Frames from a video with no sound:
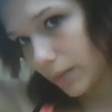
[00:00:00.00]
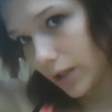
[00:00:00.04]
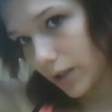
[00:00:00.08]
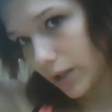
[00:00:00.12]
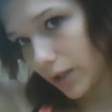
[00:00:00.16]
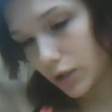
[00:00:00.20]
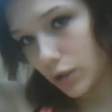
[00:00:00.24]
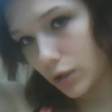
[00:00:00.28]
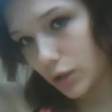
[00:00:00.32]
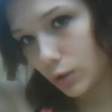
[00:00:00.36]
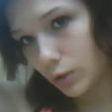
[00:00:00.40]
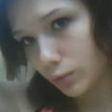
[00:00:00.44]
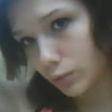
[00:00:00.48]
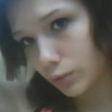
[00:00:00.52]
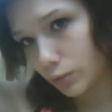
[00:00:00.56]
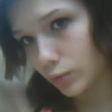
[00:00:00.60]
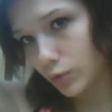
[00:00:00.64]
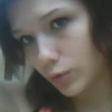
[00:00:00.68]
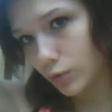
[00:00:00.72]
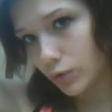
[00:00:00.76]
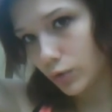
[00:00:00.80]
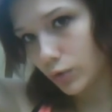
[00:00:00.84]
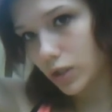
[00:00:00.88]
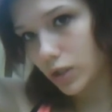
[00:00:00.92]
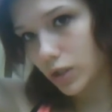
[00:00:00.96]
into the
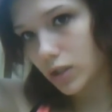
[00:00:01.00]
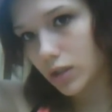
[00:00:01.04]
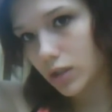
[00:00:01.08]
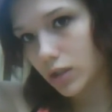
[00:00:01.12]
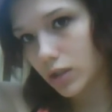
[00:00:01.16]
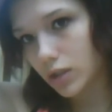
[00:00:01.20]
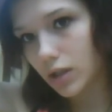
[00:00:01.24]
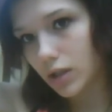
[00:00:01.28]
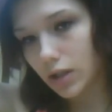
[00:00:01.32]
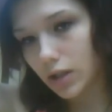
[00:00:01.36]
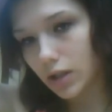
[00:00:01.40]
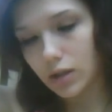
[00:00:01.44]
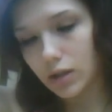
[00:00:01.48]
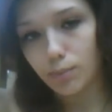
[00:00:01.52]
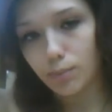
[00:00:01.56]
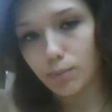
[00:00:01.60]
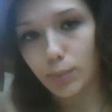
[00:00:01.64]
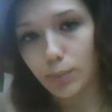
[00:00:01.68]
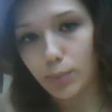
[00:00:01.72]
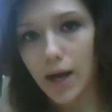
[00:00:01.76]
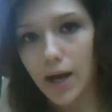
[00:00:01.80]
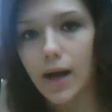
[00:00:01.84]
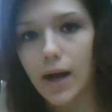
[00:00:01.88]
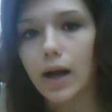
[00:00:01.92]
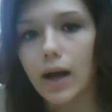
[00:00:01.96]
roots in the
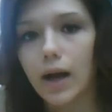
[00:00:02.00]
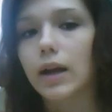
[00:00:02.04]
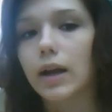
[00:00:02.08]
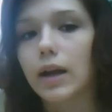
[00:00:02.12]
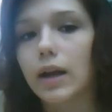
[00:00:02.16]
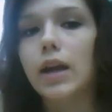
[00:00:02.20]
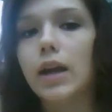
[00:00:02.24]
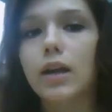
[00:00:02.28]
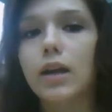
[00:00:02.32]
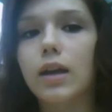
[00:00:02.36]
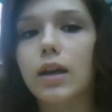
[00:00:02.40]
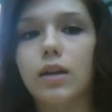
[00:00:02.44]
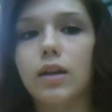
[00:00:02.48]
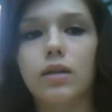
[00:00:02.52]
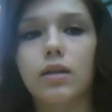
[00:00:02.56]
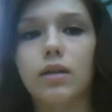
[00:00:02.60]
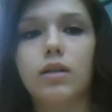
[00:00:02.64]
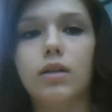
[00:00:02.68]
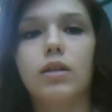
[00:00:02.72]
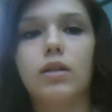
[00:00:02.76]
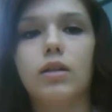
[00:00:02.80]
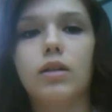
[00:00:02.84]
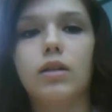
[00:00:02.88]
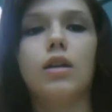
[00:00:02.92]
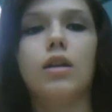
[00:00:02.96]
back, and
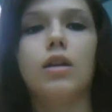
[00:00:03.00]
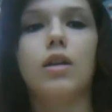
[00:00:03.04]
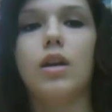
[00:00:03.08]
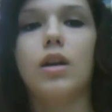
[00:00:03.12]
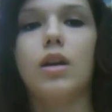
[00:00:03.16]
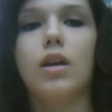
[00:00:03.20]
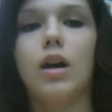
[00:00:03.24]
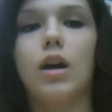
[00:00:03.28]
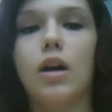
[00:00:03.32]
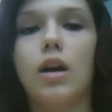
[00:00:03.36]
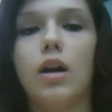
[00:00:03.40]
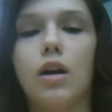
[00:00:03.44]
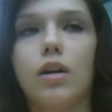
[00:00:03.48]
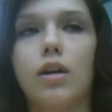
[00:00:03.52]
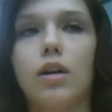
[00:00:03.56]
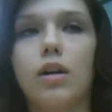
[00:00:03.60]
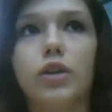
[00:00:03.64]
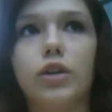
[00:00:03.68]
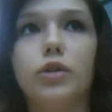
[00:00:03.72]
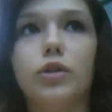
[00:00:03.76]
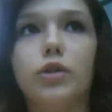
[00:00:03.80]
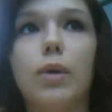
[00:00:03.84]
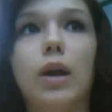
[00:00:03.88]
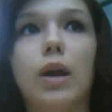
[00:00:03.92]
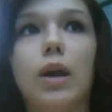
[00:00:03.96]

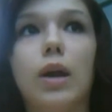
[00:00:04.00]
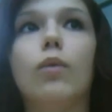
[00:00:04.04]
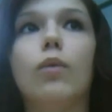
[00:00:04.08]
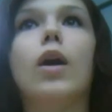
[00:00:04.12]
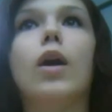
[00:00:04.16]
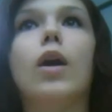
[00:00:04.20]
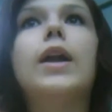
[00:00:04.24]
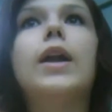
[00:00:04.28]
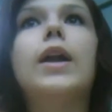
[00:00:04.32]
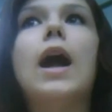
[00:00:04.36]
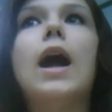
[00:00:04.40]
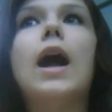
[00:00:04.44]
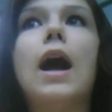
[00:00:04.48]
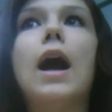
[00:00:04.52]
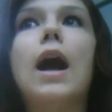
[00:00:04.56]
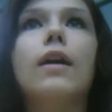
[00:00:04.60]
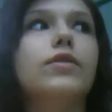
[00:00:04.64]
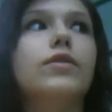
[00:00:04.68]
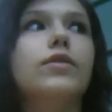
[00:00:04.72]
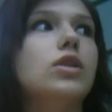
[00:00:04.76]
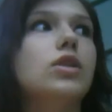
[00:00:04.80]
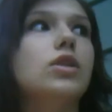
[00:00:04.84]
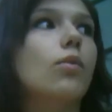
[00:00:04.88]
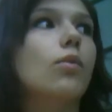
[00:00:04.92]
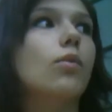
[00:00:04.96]
you might want to
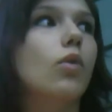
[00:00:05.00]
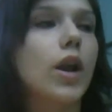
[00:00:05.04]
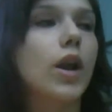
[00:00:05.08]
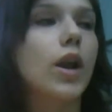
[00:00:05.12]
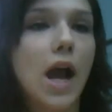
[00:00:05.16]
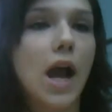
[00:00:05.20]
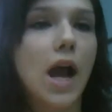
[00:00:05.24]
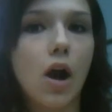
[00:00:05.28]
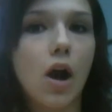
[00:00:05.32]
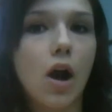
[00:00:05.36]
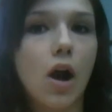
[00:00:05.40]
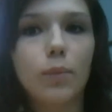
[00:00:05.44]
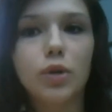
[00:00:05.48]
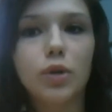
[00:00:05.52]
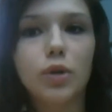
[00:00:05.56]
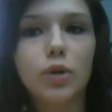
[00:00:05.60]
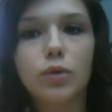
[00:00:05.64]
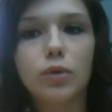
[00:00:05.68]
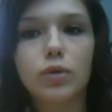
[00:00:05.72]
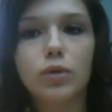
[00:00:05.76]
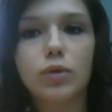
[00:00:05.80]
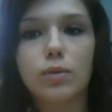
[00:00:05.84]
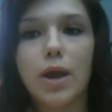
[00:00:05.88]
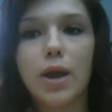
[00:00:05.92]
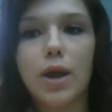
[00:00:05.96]
have someone help
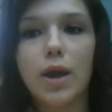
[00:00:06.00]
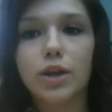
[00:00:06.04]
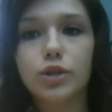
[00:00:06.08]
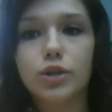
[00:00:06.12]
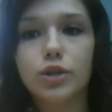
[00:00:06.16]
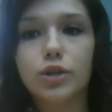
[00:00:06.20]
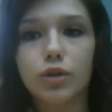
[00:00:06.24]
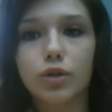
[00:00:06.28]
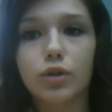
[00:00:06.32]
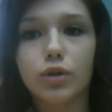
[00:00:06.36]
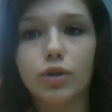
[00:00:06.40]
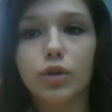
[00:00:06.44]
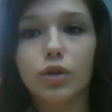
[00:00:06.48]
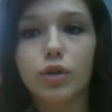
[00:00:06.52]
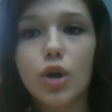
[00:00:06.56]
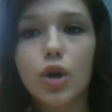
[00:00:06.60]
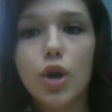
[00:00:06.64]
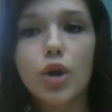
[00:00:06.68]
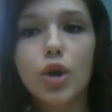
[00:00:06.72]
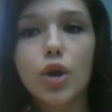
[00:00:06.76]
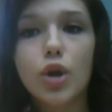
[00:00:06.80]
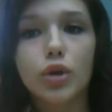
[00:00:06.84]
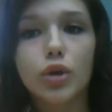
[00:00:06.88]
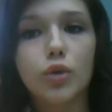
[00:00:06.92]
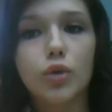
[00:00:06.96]
you to make sure
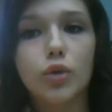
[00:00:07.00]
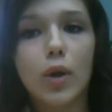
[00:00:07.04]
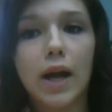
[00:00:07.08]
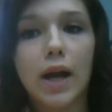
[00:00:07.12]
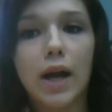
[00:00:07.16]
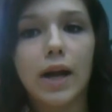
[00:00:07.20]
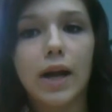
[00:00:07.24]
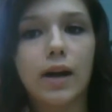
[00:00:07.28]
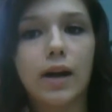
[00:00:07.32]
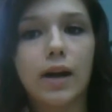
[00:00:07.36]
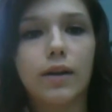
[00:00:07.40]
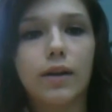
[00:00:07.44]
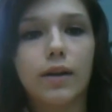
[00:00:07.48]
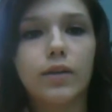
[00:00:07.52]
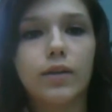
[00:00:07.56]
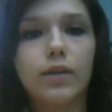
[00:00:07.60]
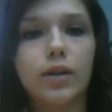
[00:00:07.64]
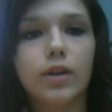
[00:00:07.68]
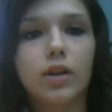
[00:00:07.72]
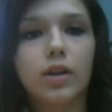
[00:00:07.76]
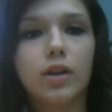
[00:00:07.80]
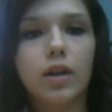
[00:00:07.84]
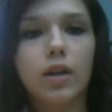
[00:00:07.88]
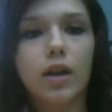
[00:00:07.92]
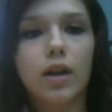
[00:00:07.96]
you have
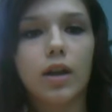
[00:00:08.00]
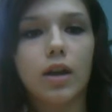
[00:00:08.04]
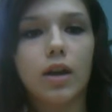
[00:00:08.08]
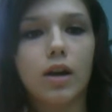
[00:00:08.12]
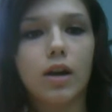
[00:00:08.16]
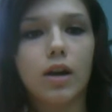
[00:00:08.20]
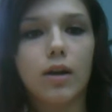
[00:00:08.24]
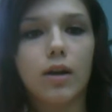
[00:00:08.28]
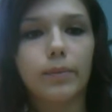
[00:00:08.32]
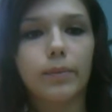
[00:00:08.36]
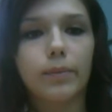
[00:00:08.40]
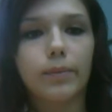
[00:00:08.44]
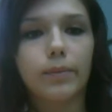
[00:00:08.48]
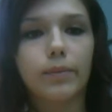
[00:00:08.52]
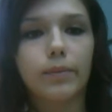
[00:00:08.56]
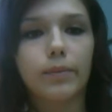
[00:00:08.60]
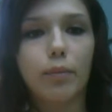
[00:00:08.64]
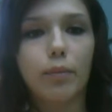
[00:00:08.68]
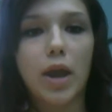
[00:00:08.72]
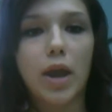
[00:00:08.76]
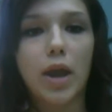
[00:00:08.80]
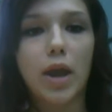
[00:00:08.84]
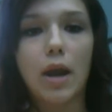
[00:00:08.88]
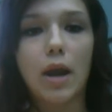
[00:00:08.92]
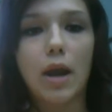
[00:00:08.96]

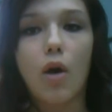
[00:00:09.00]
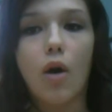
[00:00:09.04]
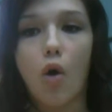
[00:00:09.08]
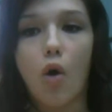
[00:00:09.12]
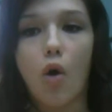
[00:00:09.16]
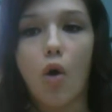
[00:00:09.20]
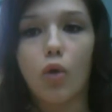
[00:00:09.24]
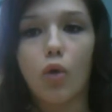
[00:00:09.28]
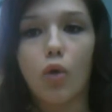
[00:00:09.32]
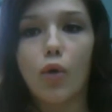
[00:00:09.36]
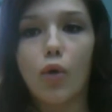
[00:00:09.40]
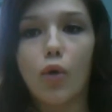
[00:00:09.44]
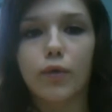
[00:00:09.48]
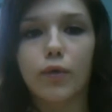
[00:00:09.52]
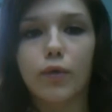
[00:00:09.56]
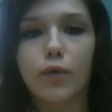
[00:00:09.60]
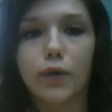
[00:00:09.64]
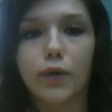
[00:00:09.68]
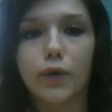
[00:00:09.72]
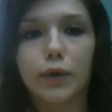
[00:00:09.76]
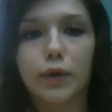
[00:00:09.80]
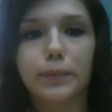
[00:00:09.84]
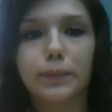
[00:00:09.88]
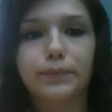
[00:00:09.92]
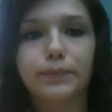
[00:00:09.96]
it all
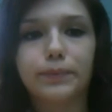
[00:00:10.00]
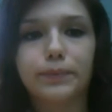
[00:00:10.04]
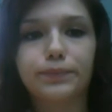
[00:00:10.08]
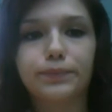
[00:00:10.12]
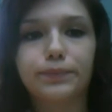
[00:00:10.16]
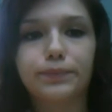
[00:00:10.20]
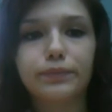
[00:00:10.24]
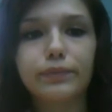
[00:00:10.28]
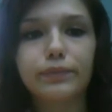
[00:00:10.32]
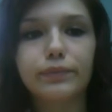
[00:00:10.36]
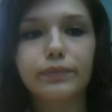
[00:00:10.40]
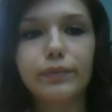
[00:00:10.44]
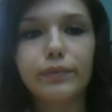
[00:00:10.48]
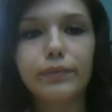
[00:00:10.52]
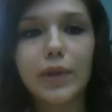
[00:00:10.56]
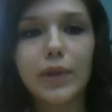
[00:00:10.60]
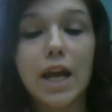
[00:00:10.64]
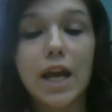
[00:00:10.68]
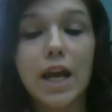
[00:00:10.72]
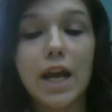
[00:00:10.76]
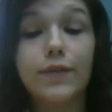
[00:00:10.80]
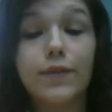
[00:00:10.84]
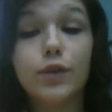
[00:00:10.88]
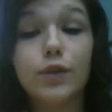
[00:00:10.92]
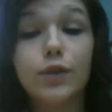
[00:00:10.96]
over.
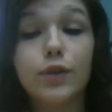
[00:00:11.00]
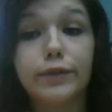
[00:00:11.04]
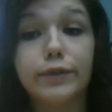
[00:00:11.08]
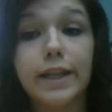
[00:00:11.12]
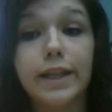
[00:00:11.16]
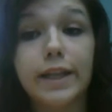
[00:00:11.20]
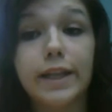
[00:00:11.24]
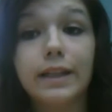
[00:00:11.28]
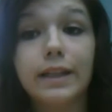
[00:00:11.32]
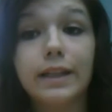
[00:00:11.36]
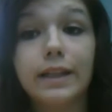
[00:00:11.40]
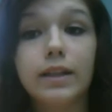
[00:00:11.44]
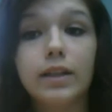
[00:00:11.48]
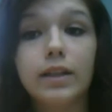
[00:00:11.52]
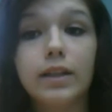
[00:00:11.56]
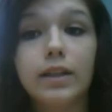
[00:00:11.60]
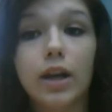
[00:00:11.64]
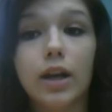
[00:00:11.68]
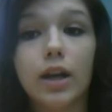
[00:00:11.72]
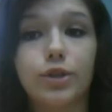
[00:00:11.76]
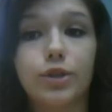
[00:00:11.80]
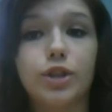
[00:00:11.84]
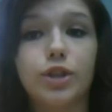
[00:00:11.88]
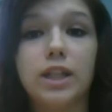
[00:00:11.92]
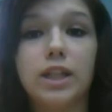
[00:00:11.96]
If you did
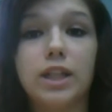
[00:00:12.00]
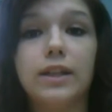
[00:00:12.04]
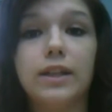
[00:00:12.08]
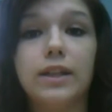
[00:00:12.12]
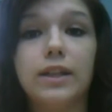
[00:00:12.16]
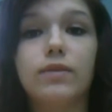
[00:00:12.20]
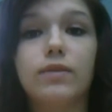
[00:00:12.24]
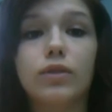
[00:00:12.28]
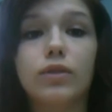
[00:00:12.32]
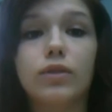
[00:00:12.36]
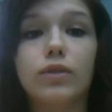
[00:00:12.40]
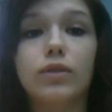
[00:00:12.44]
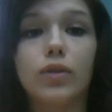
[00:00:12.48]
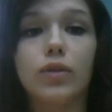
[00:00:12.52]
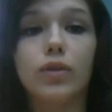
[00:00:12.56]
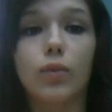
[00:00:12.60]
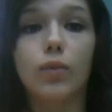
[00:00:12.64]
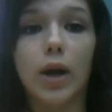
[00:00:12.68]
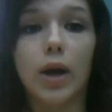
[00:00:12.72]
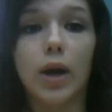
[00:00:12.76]
achieve the